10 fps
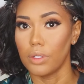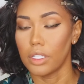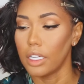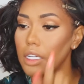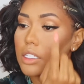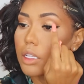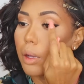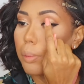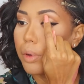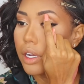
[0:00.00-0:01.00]
use this.
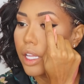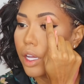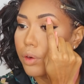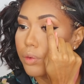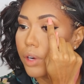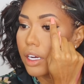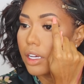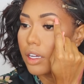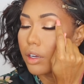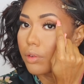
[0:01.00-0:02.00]
Put it like right
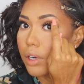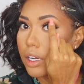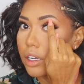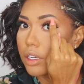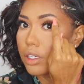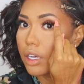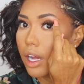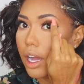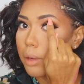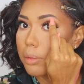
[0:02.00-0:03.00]
here, right under your
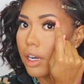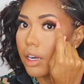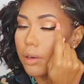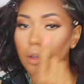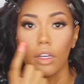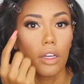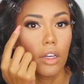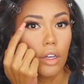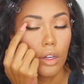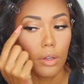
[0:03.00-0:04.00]
eyebrow.
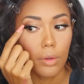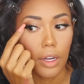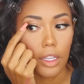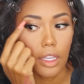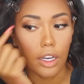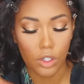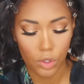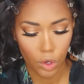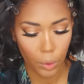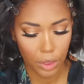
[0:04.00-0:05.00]
Right there.
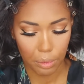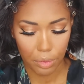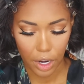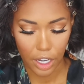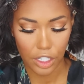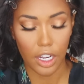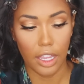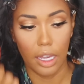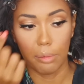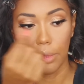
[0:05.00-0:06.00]
Do it with a brush
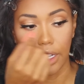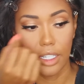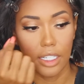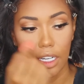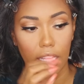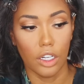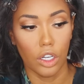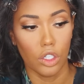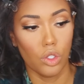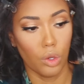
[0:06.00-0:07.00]
and then blend it
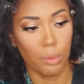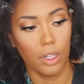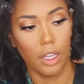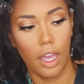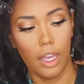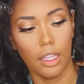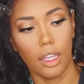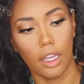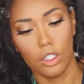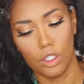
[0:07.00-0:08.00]
in super light.
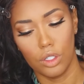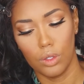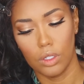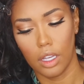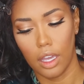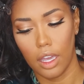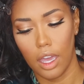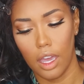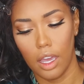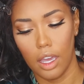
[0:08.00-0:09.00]
Like just use like
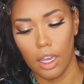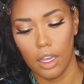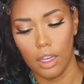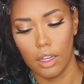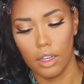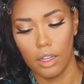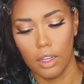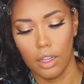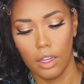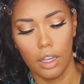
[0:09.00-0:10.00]
a
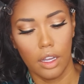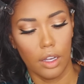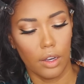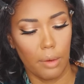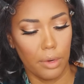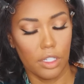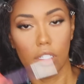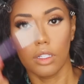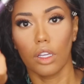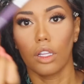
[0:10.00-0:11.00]
kind of brush,
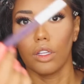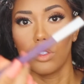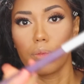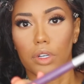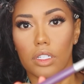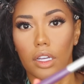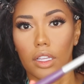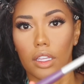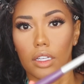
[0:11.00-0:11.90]
use a brush like